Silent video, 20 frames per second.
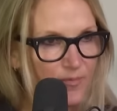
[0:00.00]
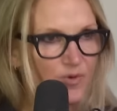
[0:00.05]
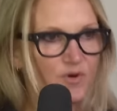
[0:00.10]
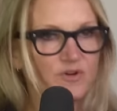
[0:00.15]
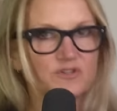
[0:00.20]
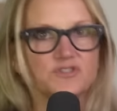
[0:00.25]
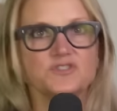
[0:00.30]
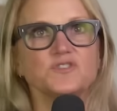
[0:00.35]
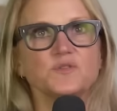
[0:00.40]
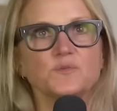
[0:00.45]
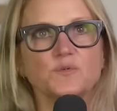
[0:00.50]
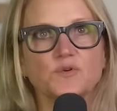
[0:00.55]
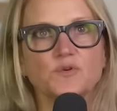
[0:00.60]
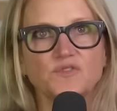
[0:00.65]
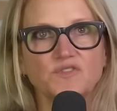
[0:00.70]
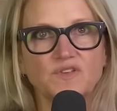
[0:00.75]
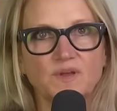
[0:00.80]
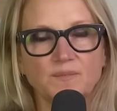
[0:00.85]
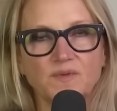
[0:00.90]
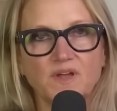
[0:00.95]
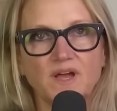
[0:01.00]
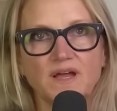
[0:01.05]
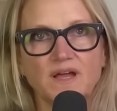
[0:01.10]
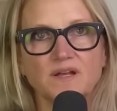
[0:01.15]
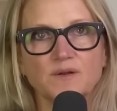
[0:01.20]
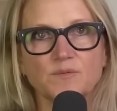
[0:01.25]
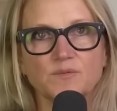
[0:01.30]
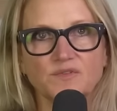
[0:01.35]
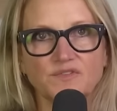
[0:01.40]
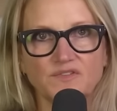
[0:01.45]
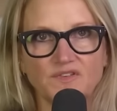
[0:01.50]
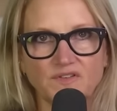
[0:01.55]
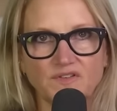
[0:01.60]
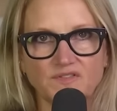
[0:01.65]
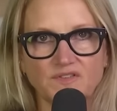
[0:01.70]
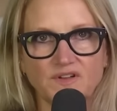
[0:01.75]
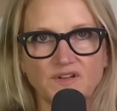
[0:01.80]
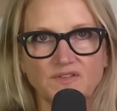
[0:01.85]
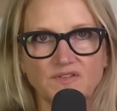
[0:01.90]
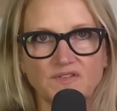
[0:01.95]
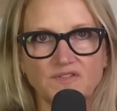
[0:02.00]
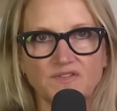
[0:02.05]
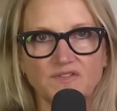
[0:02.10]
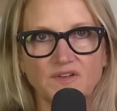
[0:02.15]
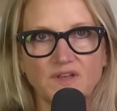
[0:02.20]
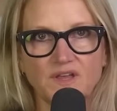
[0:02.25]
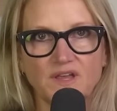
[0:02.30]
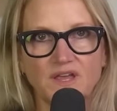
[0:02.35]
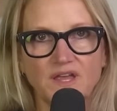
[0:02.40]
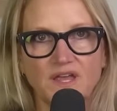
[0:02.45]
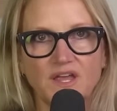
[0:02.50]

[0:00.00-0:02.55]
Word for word: push through some kind of resistance,